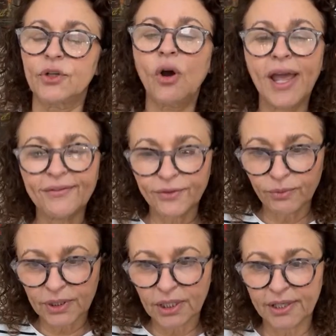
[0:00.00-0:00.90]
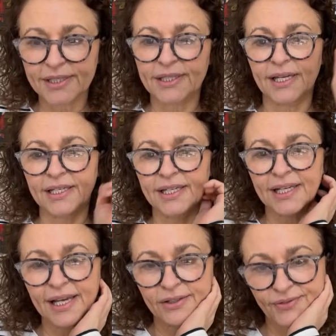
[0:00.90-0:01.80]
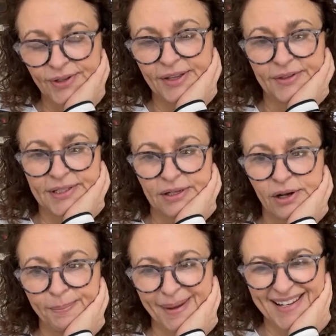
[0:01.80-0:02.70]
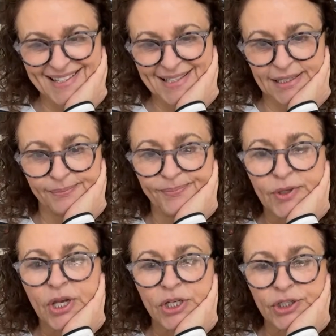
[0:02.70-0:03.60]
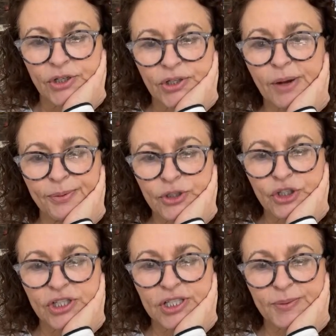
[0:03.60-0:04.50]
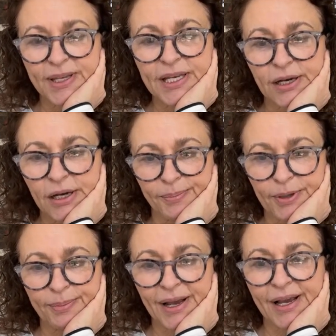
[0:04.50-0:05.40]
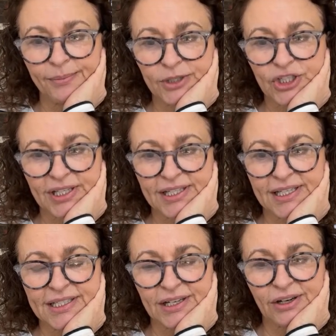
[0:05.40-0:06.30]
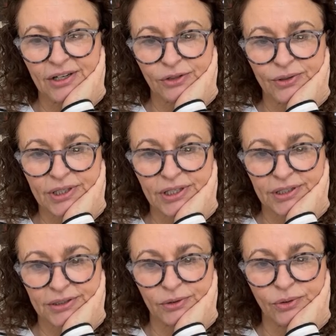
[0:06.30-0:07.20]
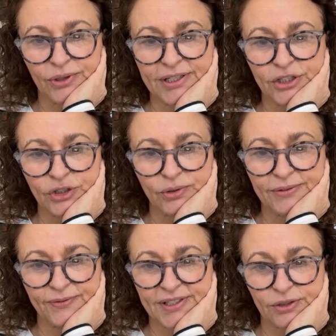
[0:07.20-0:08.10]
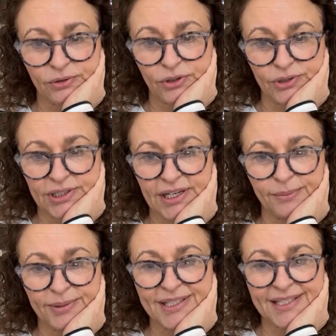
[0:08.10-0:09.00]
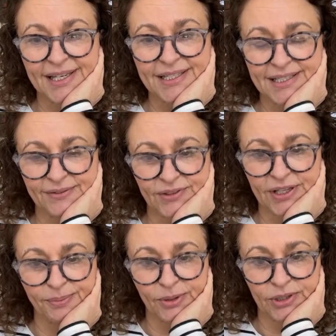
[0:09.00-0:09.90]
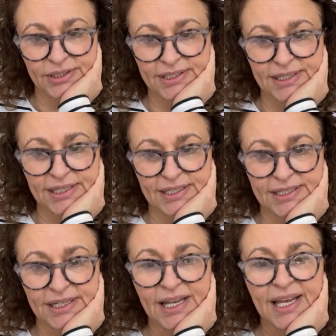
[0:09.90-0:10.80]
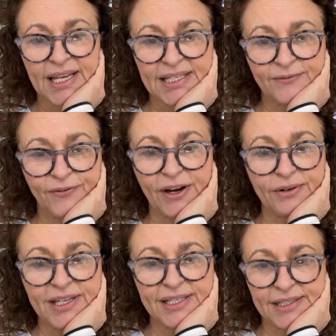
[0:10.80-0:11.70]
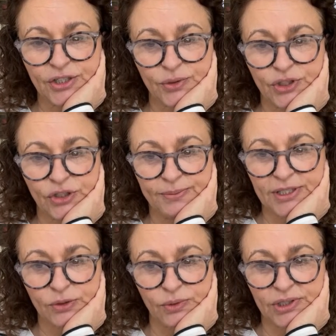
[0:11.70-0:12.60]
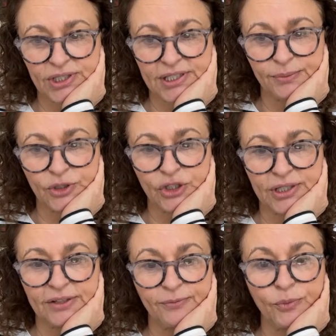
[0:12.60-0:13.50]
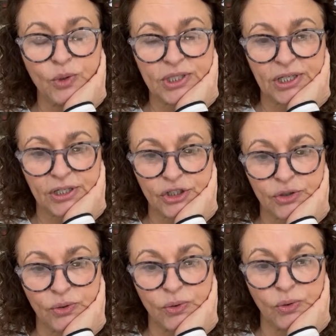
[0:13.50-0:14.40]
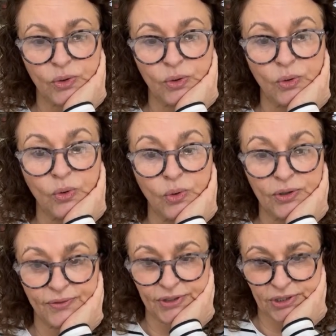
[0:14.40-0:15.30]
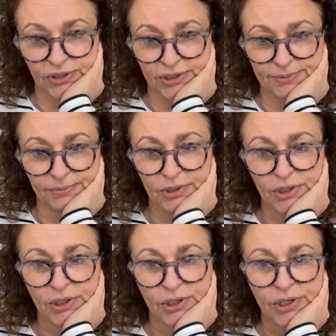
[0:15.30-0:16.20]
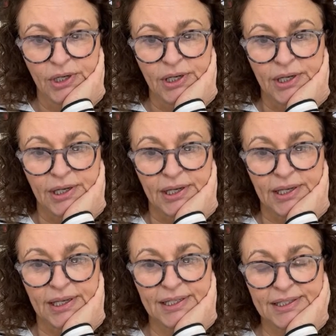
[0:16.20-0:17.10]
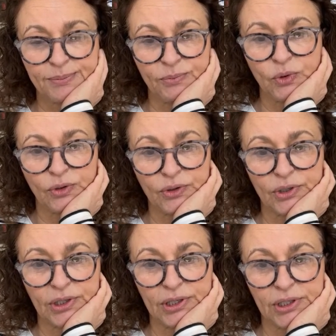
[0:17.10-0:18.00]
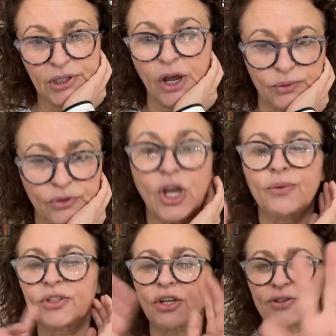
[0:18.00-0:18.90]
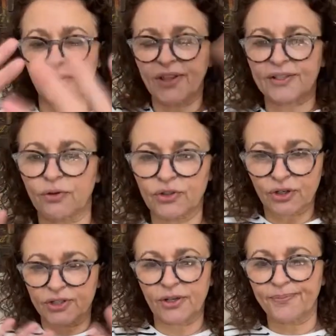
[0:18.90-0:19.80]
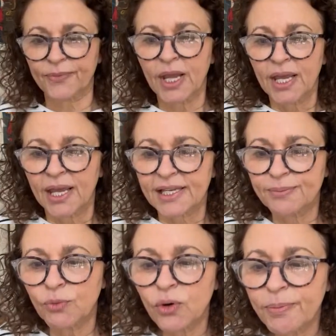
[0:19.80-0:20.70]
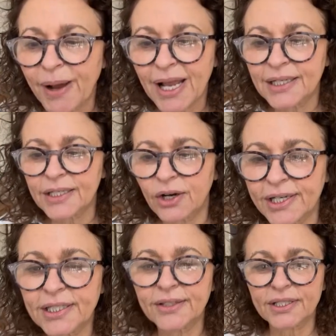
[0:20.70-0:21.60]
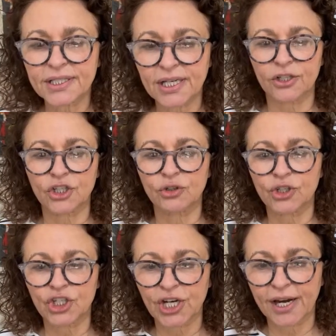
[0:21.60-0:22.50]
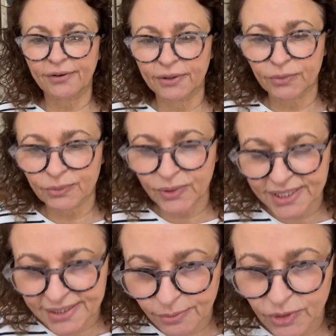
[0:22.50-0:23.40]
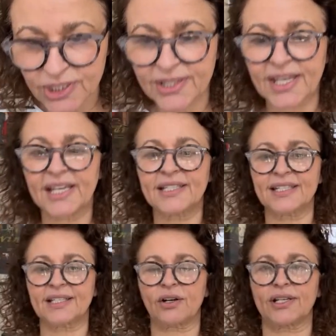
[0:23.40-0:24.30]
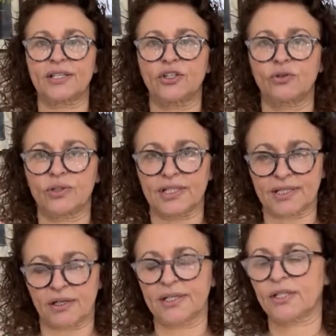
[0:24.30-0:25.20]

Not everyone likes it, and he allows for that, this guy, banshee. So, couples should speak up about how much they need a hug or a cuddle or enjoy physical contact and be sensitive to their partner's needs. It's very easy to assume it's quantity, and we should give more touch all of the time. It's more, no, no, sorry, sorry, that's wrong. Sorry, sorry. It's more about aligning the touch you're sharing with someone to their desires and your desires.